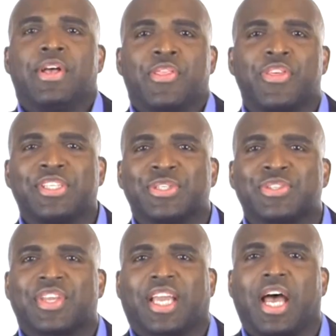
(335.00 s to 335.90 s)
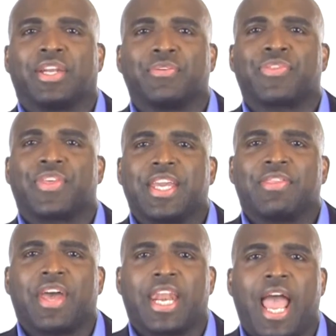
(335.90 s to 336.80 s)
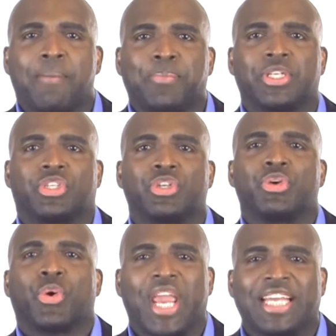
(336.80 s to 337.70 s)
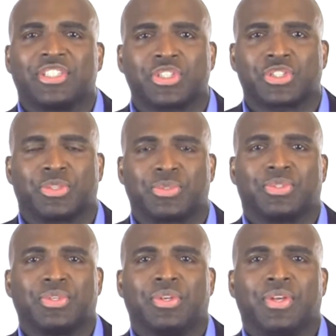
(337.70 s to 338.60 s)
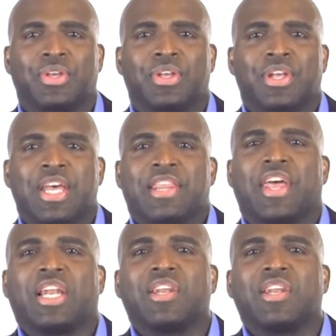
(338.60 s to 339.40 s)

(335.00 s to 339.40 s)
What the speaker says: This is the kind of thing that happened to your ancestors. They